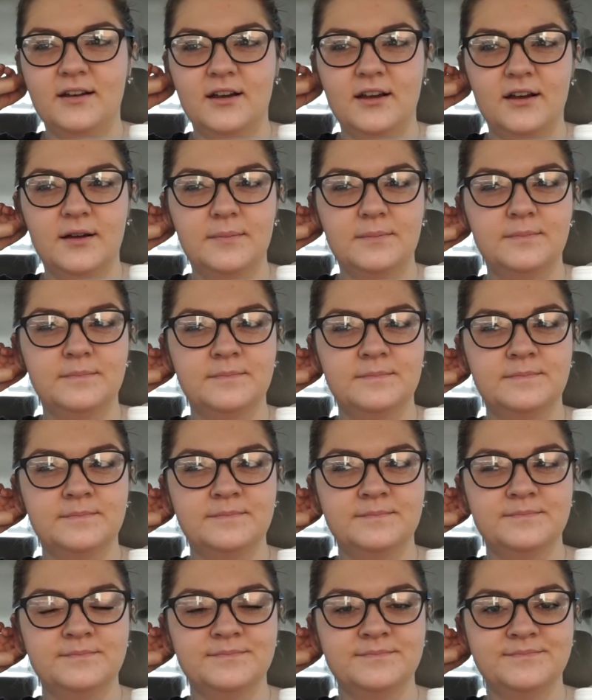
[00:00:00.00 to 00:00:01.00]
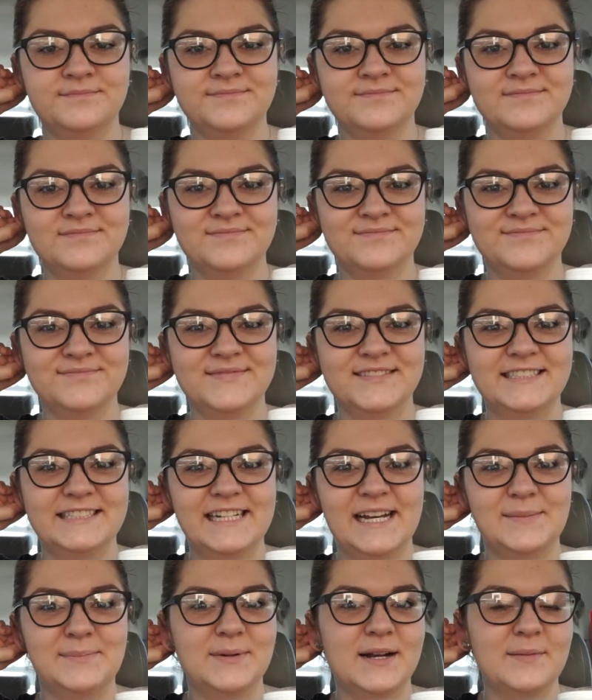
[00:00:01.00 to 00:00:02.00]
Um,
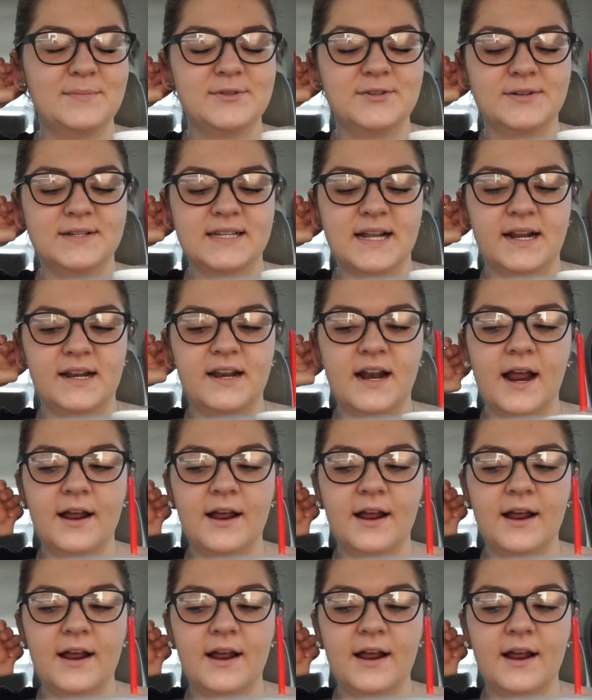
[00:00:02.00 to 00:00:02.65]
yeah, but I'm so excited.